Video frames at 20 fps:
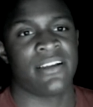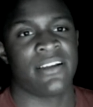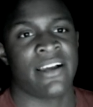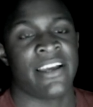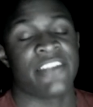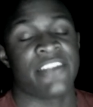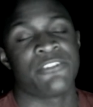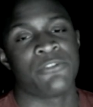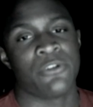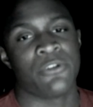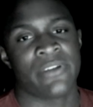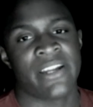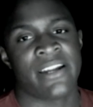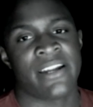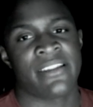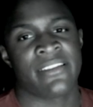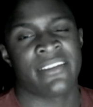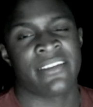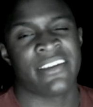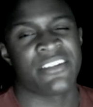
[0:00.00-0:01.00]
had grown
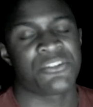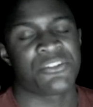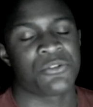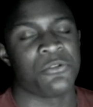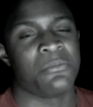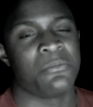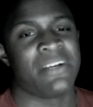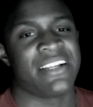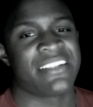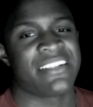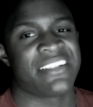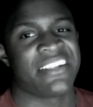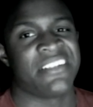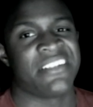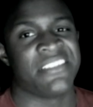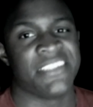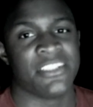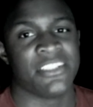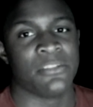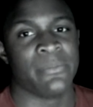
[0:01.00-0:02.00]
out of the high school mindset
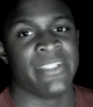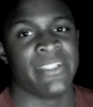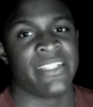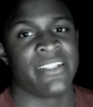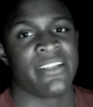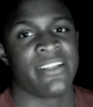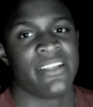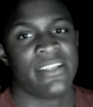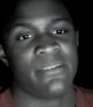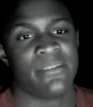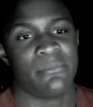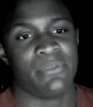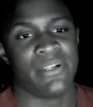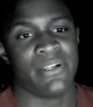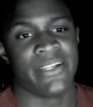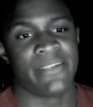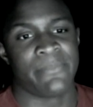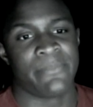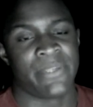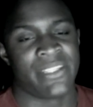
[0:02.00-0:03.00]
a little bit,
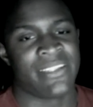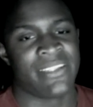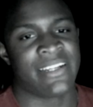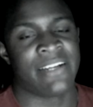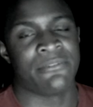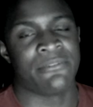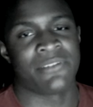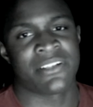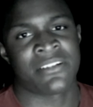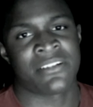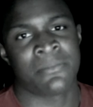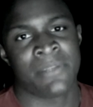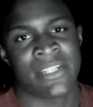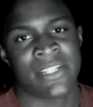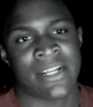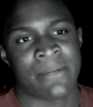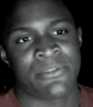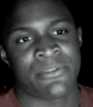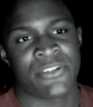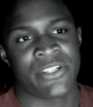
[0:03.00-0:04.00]
but being that I was a split
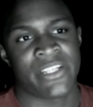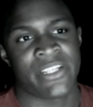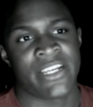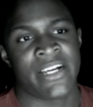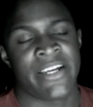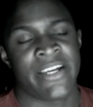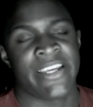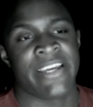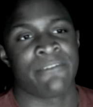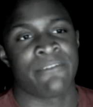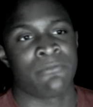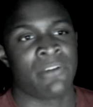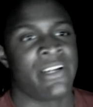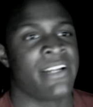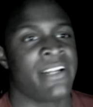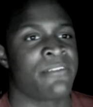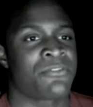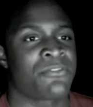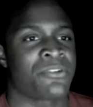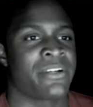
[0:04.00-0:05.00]
option guy,
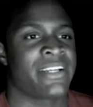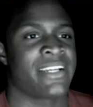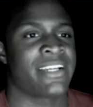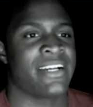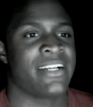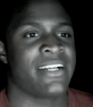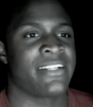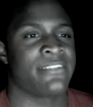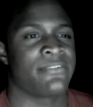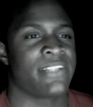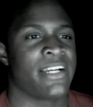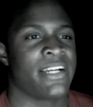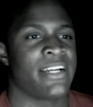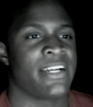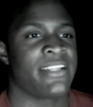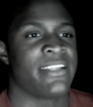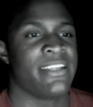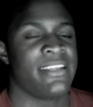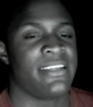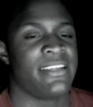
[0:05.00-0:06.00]
right after I kind of
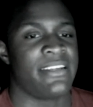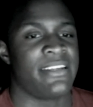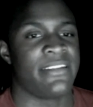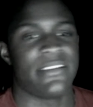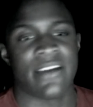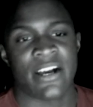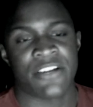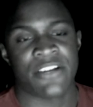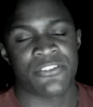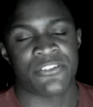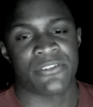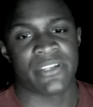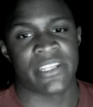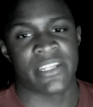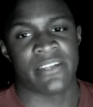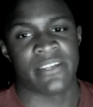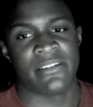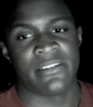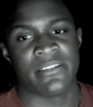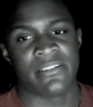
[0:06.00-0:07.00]
got
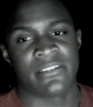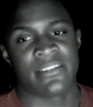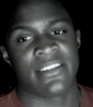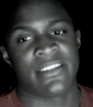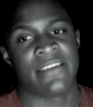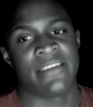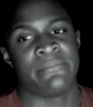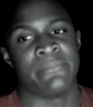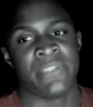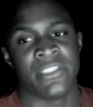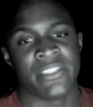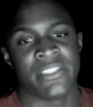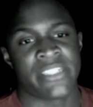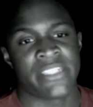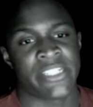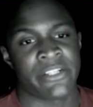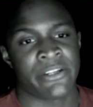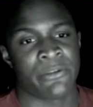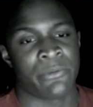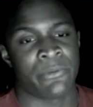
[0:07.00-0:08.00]
indoctrinated into that
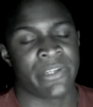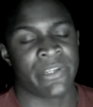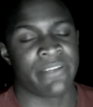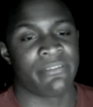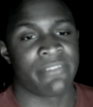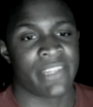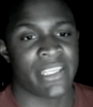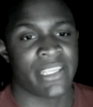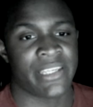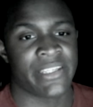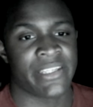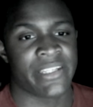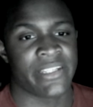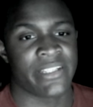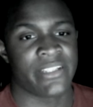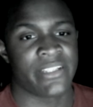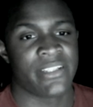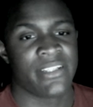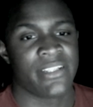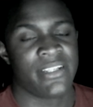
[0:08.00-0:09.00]
military way of
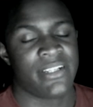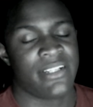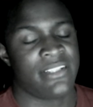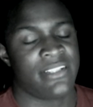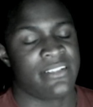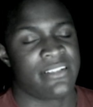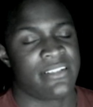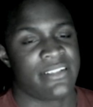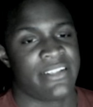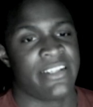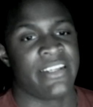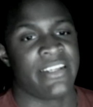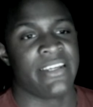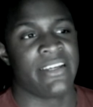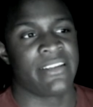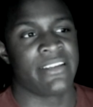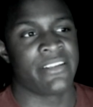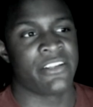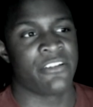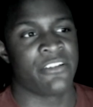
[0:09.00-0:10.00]
thinking, I'll say,
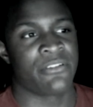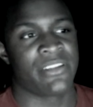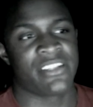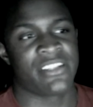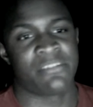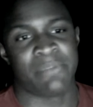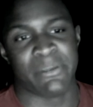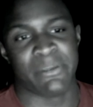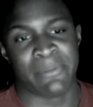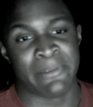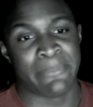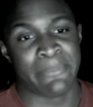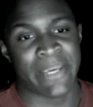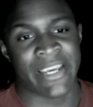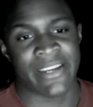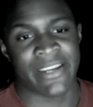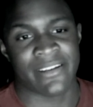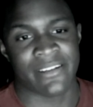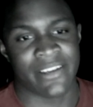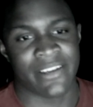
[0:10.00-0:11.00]
you know, they spit me
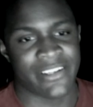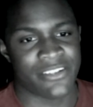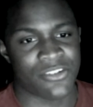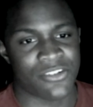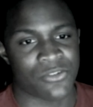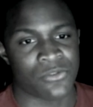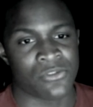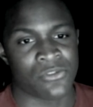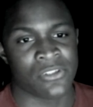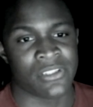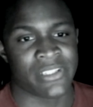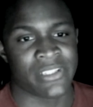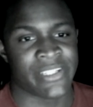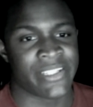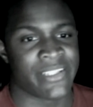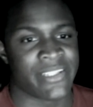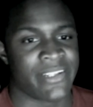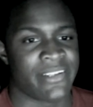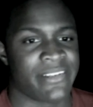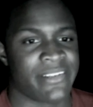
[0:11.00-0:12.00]
back in high school,
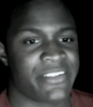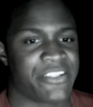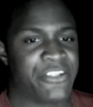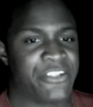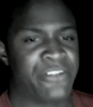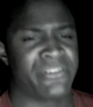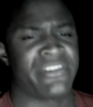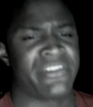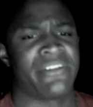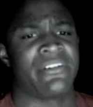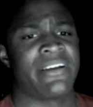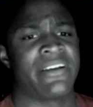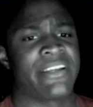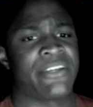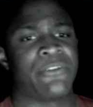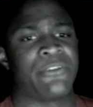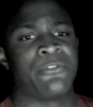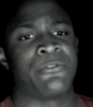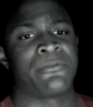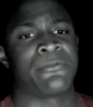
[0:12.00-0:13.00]
and then, you know, there I
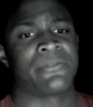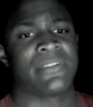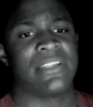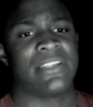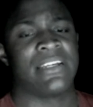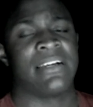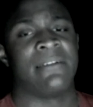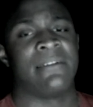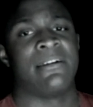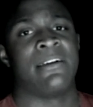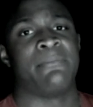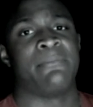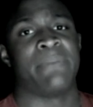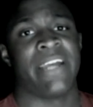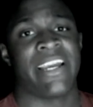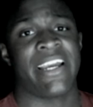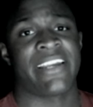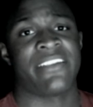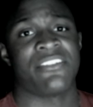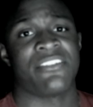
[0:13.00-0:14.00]
go, I'm
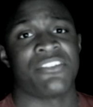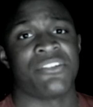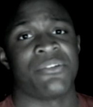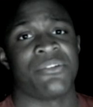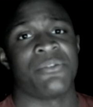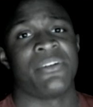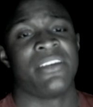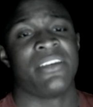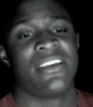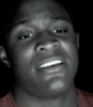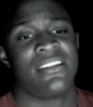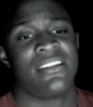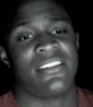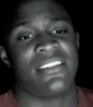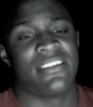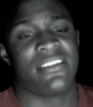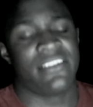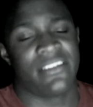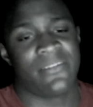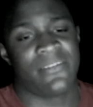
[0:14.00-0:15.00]
back into
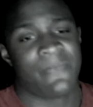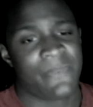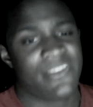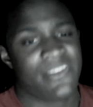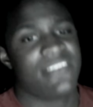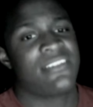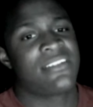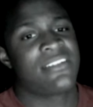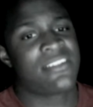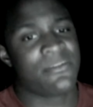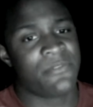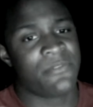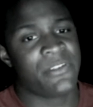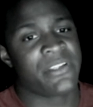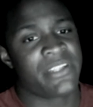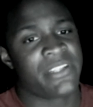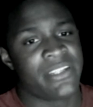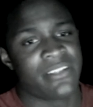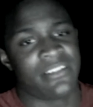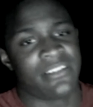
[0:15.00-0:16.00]
the
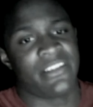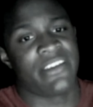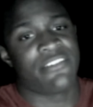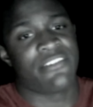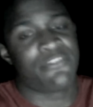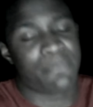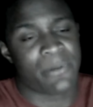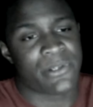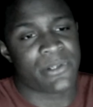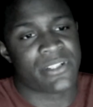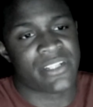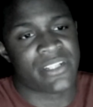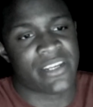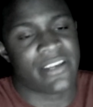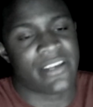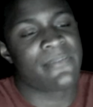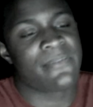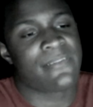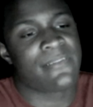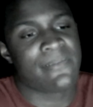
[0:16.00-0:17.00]
civilian life, per
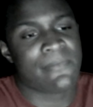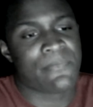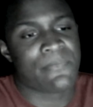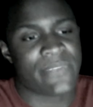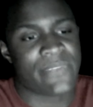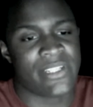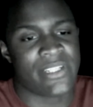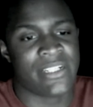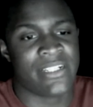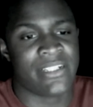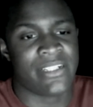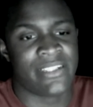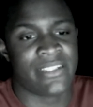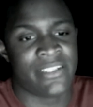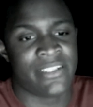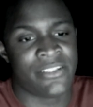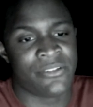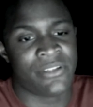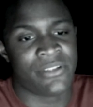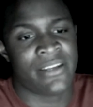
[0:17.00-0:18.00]
se.
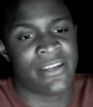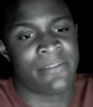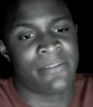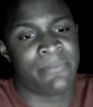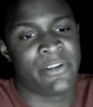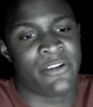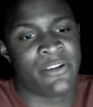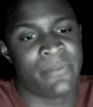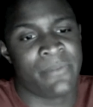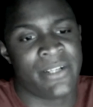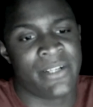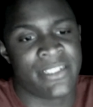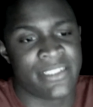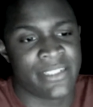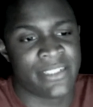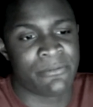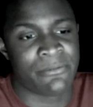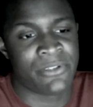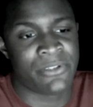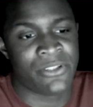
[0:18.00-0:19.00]
And you gotta bear in mind,
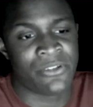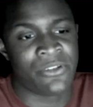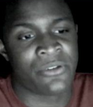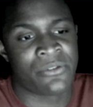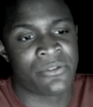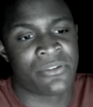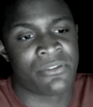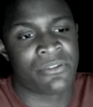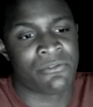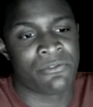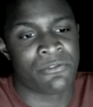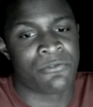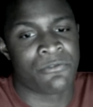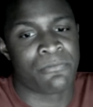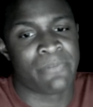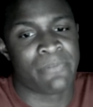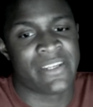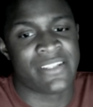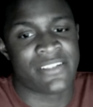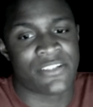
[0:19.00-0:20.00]
like, when you go through
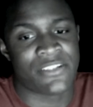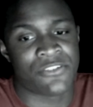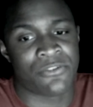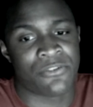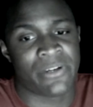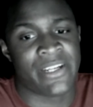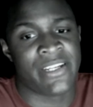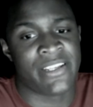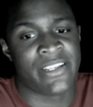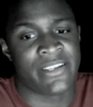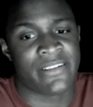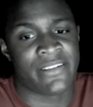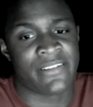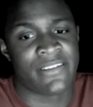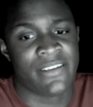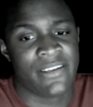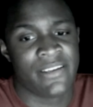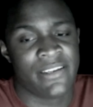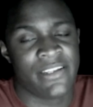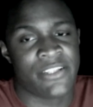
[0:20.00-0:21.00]
basic training
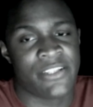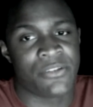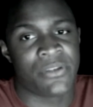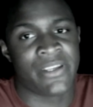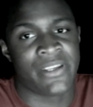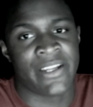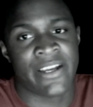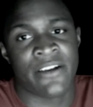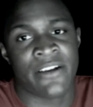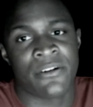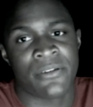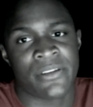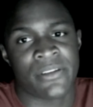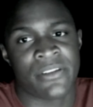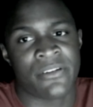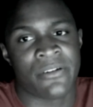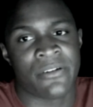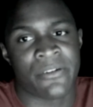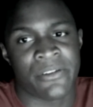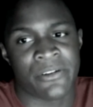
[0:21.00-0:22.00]
and you get out,
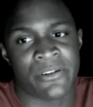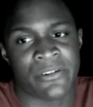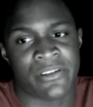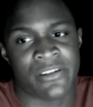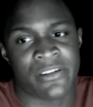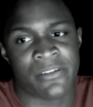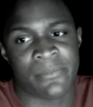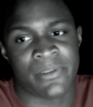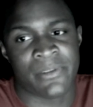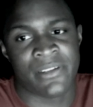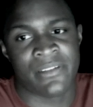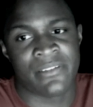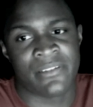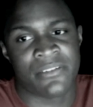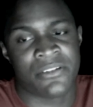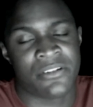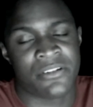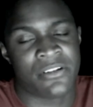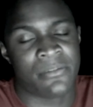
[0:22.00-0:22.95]
you know, you're gonna be